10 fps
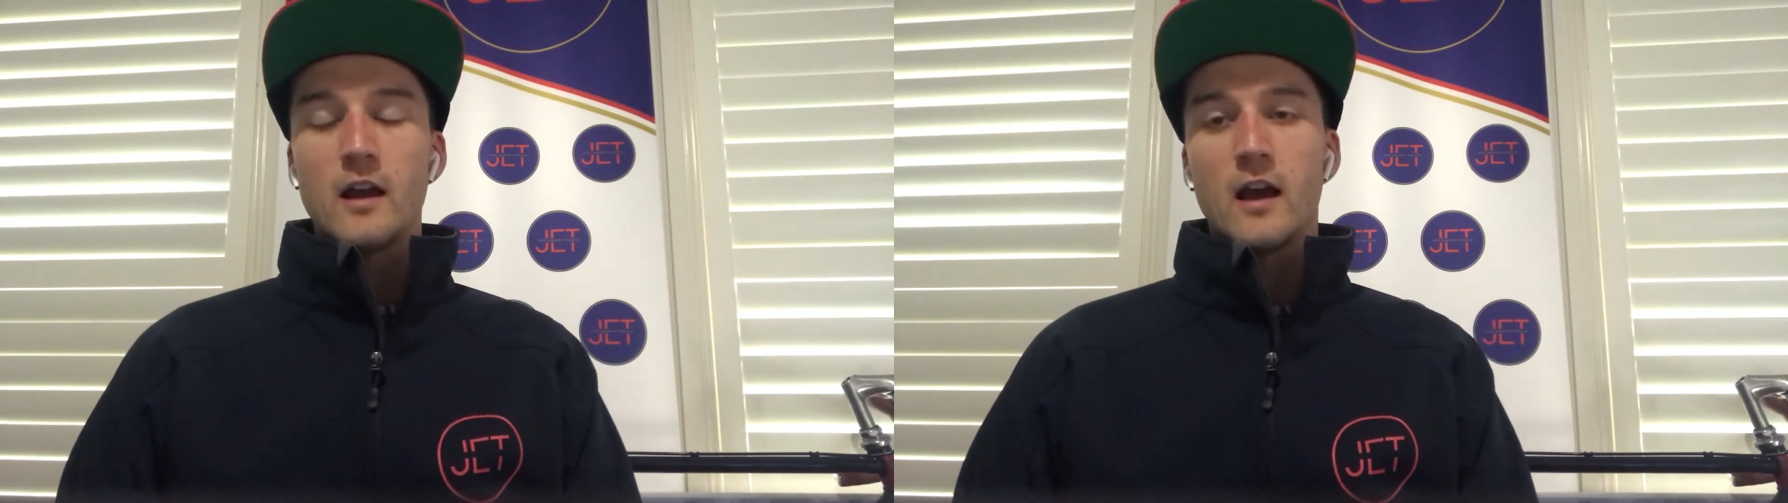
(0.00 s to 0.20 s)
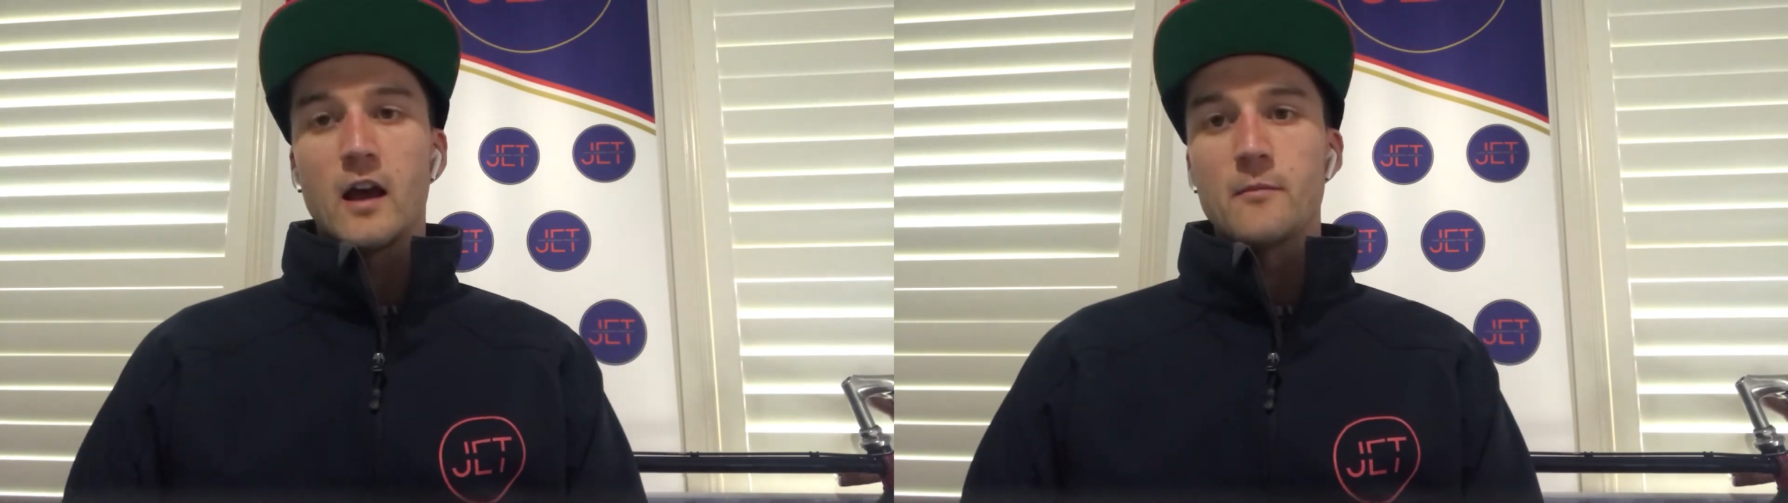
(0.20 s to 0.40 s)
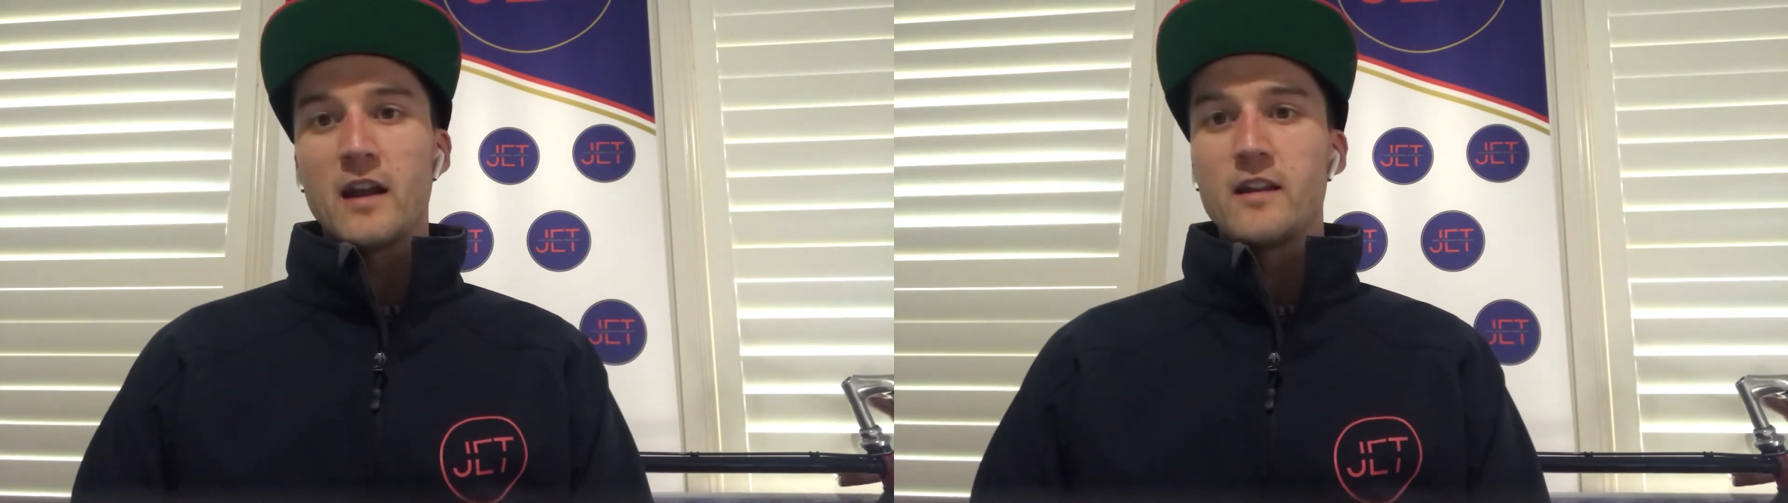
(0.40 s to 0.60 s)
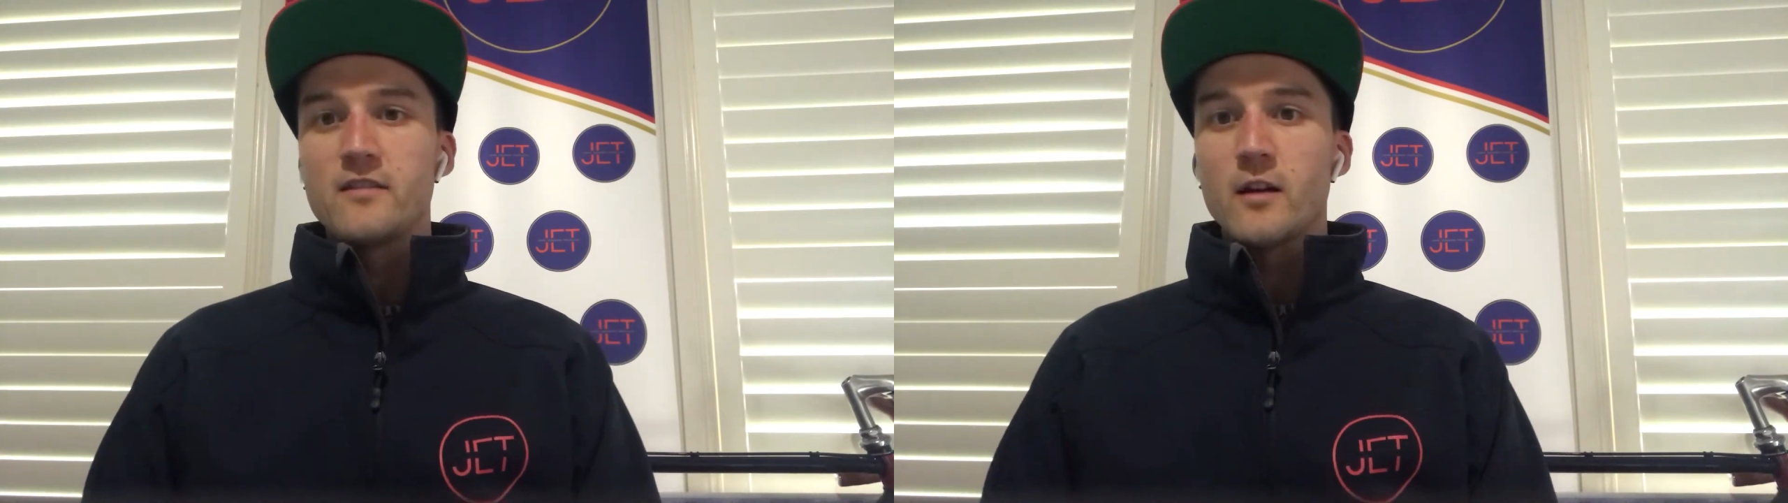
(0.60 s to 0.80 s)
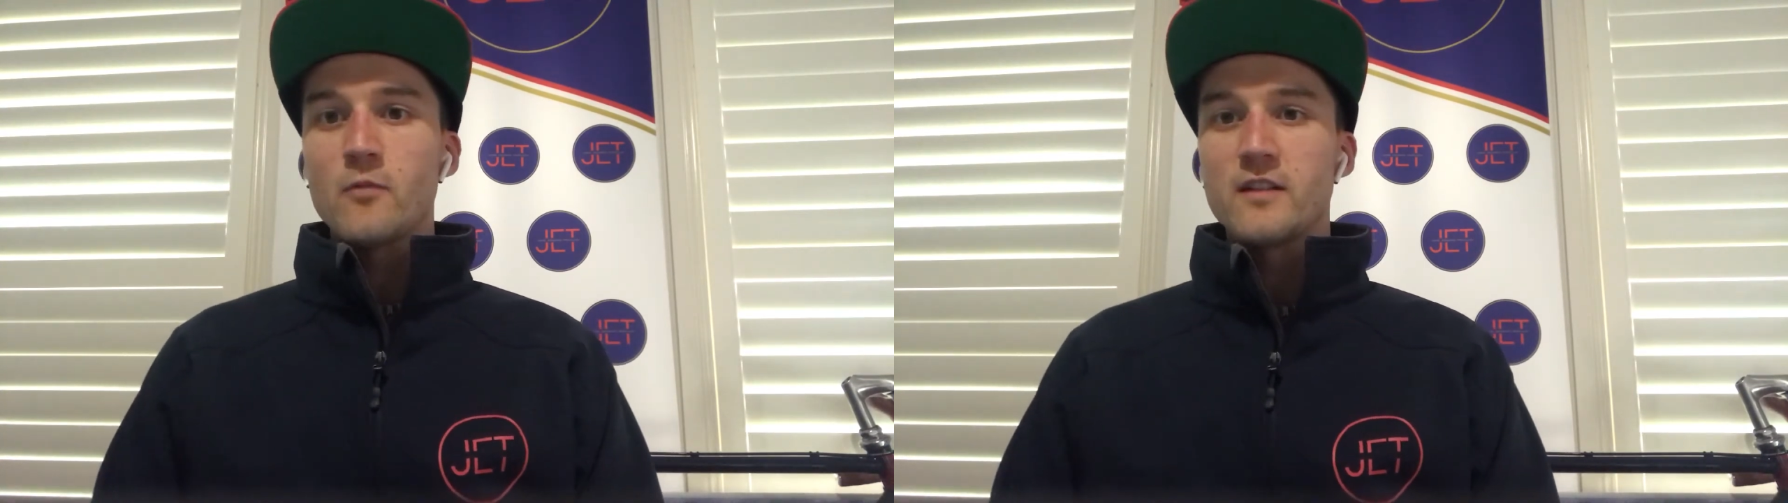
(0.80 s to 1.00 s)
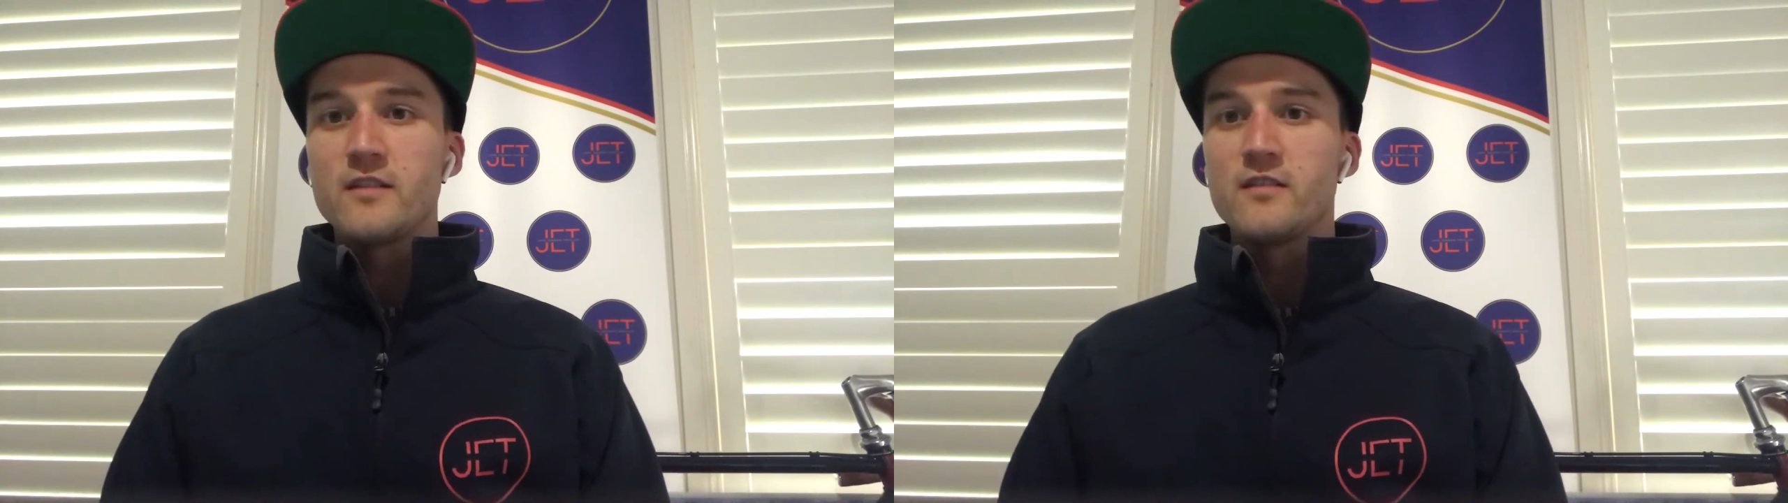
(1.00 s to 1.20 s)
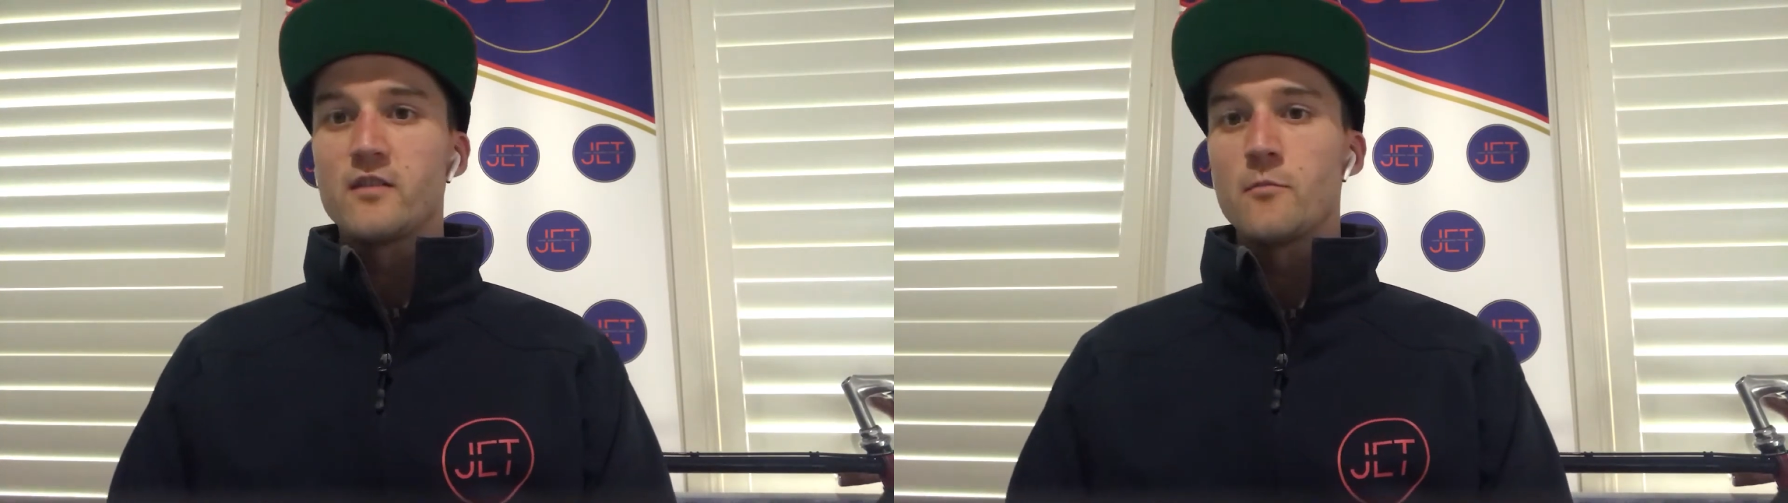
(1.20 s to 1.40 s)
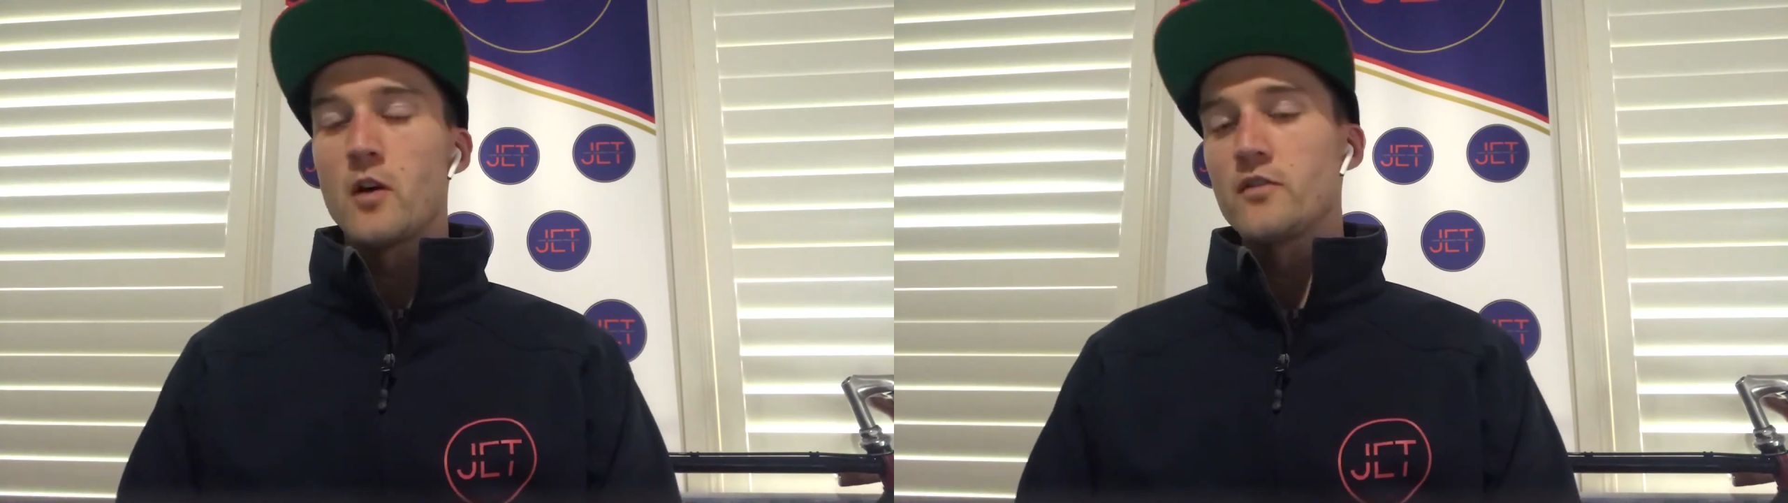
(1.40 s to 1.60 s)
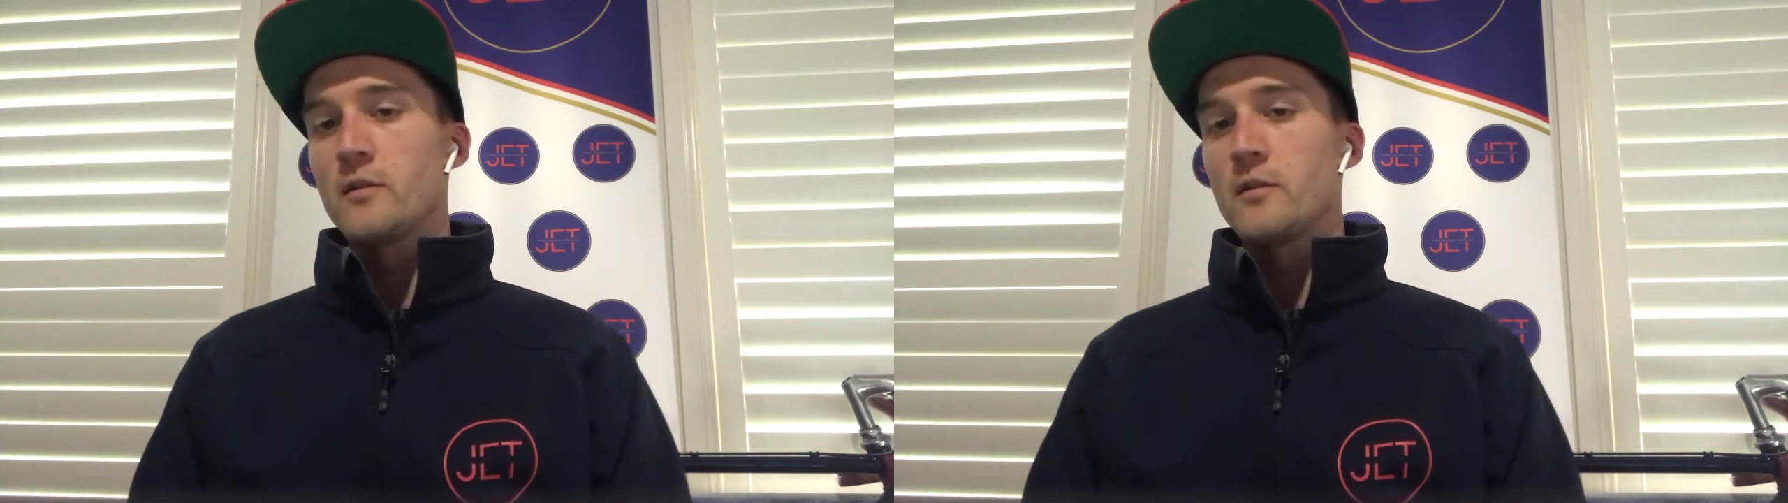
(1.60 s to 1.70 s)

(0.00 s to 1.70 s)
And in some ways, this is the most